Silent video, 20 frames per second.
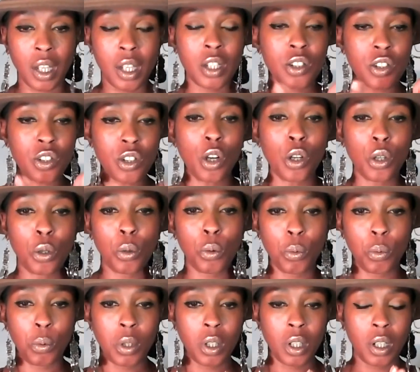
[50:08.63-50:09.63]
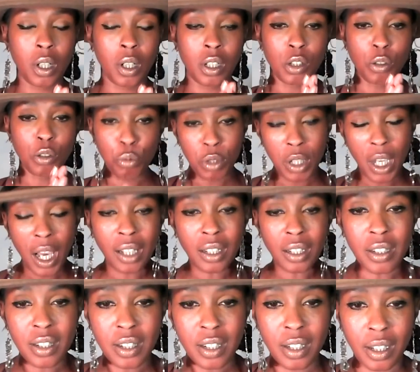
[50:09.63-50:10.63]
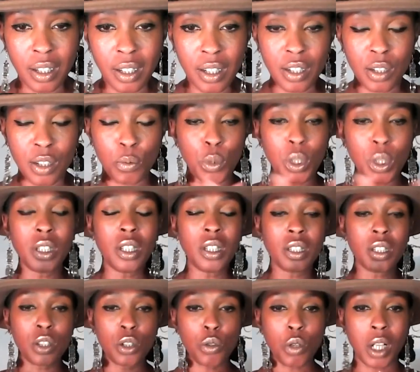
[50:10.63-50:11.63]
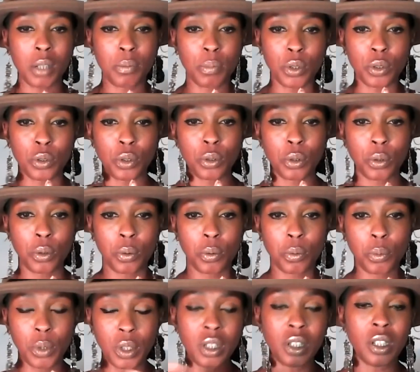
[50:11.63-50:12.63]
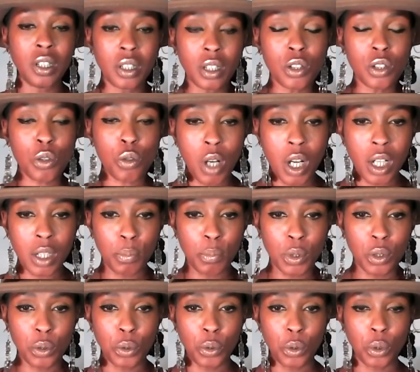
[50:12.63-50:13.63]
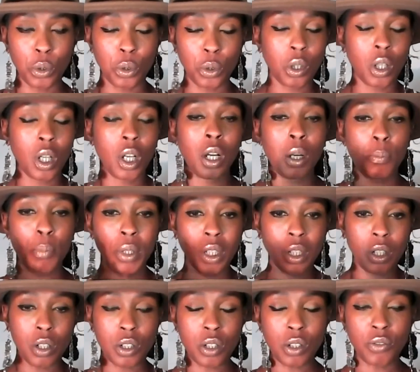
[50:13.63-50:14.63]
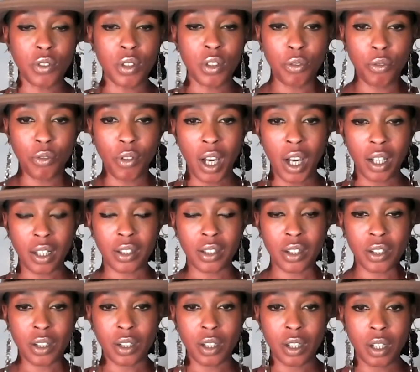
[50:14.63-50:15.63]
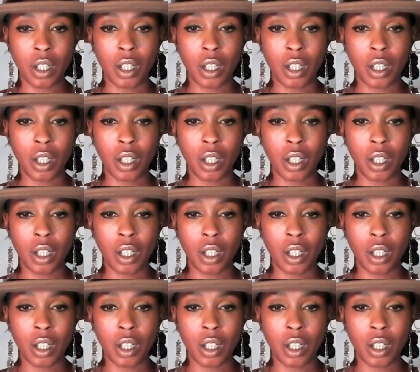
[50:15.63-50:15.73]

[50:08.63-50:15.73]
So the reality is we need a tribunal. We need a tribunal because of the fact